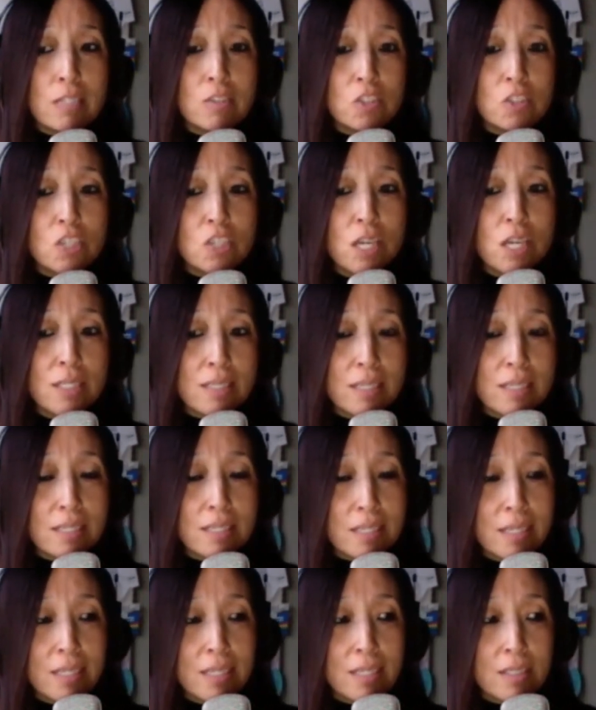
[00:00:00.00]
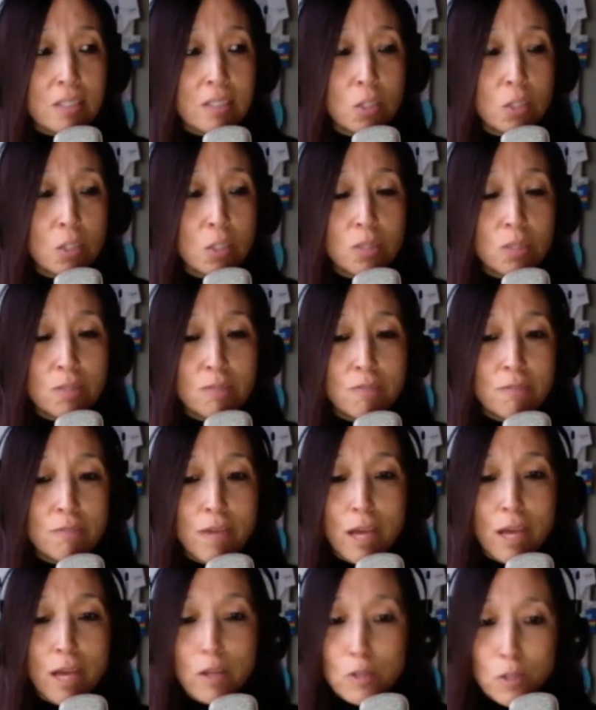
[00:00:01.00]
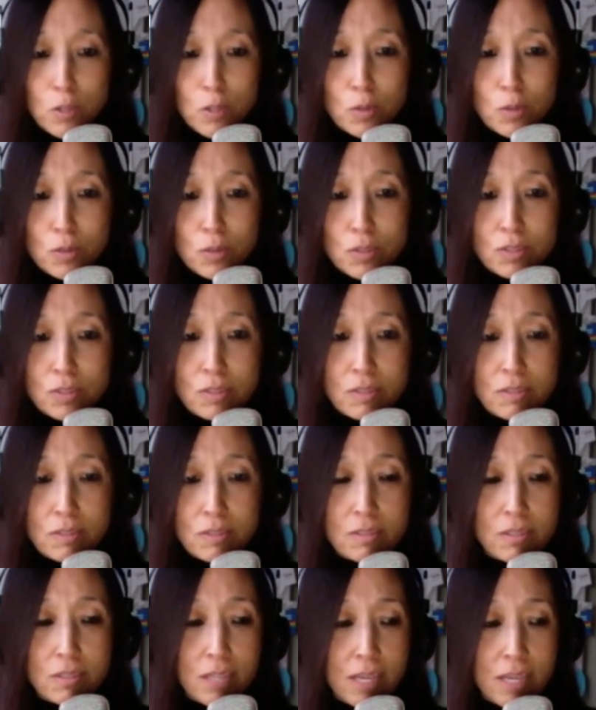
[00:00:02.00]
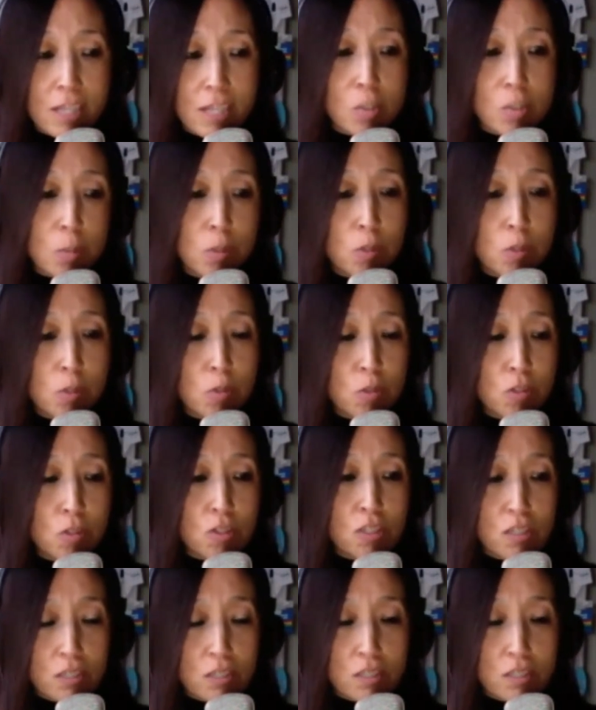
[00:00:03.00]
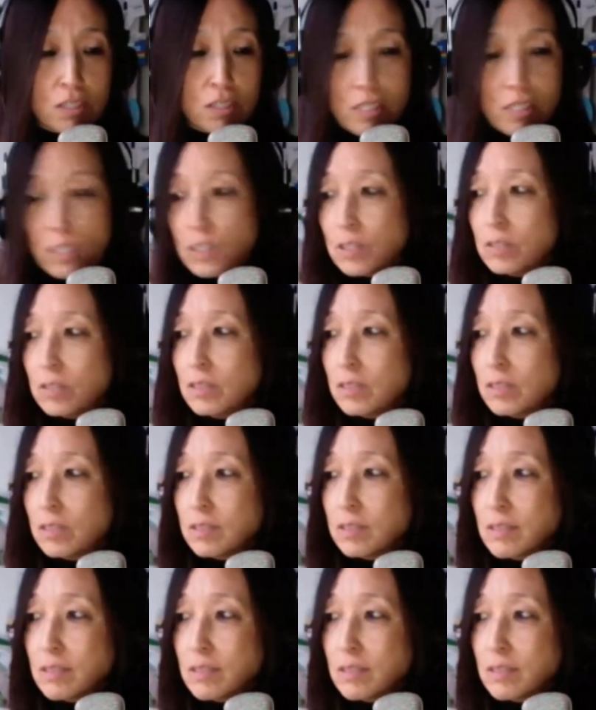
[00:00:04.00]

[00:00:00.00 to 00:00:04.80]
shine a light on human values, as opposed to,